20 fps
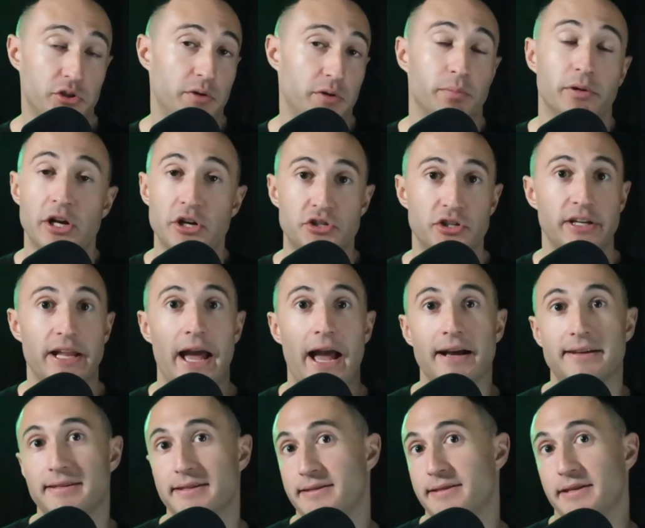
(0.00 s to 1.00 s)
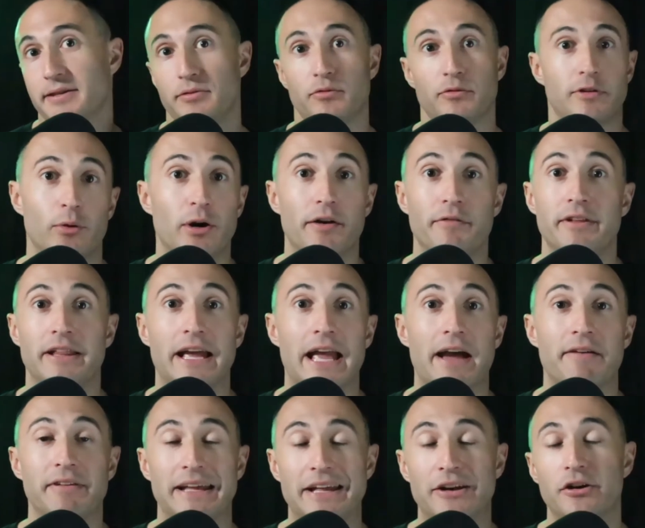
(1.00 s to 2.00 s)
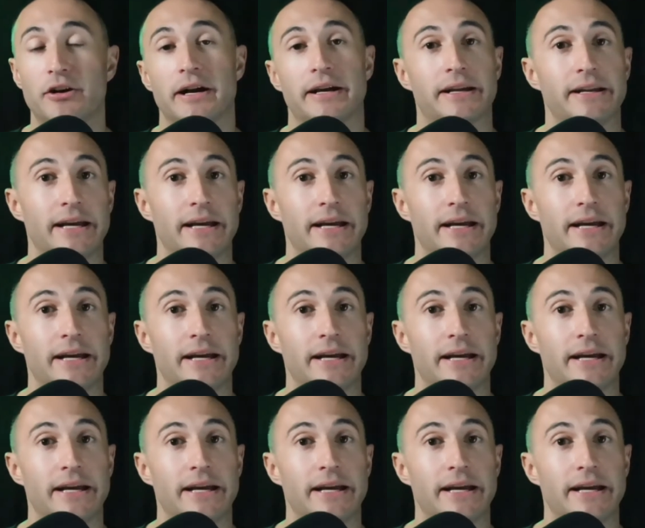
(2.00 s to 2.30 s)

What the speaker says: so your players can access it wherever they have an internet